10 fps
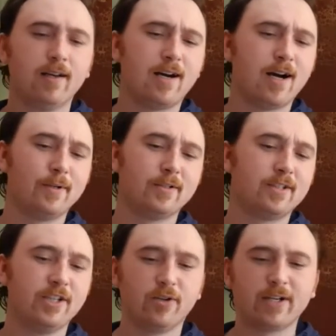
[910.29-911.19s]
And
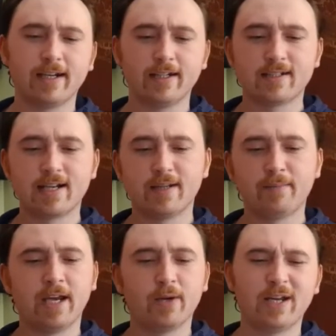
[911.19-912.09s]
getting inside the
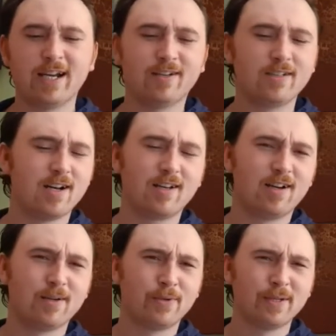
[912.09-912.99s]
paint. We had not a
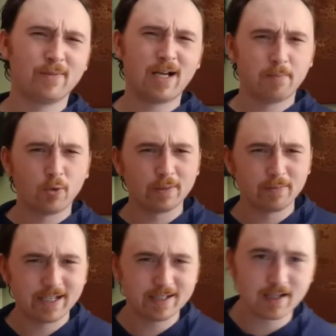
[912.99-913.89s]
lot of
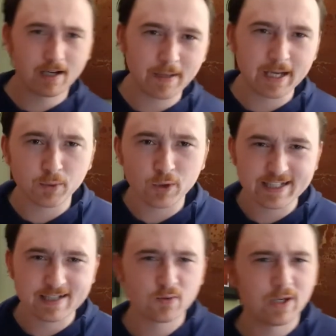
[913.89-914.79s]
paint
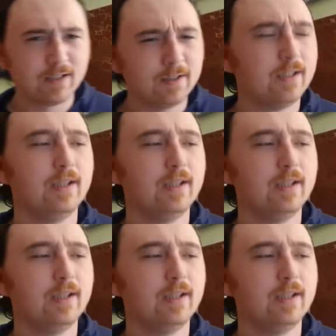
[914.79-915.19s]
points as well.